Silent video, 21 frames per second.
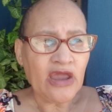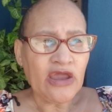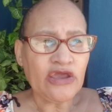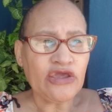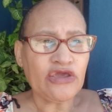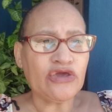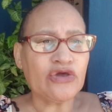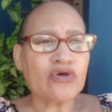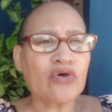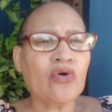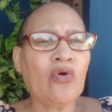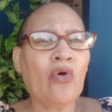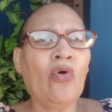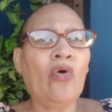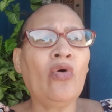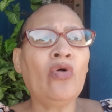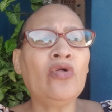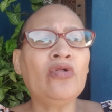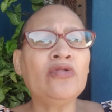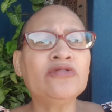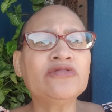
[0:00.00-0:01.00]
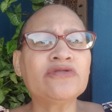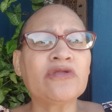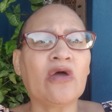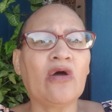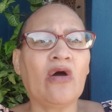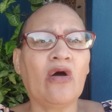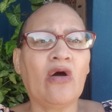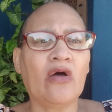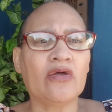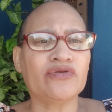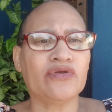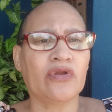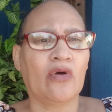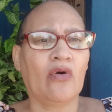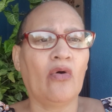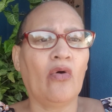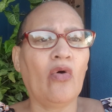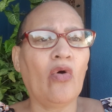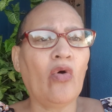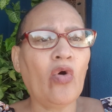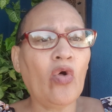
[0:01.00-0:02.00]
he called on
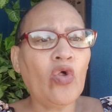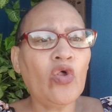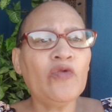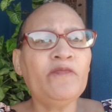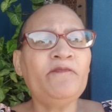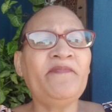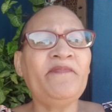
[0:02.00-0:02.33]
all